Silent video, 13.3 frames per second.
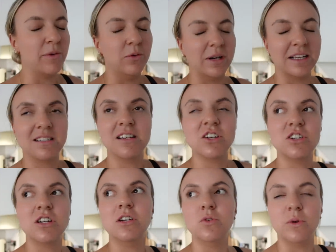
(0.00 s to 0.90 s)
annoying. It's such
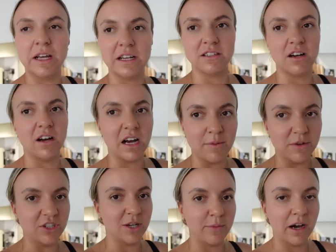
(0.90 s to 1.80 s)
an annoying time,
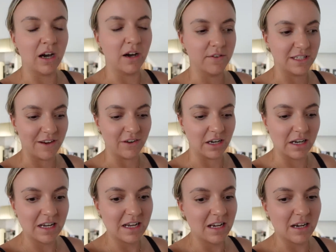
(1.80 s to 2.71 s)
the gym at half
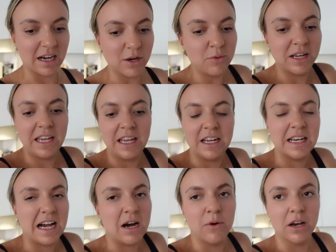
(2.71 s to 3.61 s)
seven. I don't want to eat
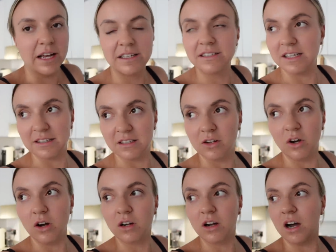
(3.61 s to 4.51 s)
now at like six
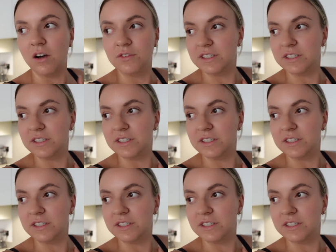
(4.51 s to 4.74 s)
o'clock, half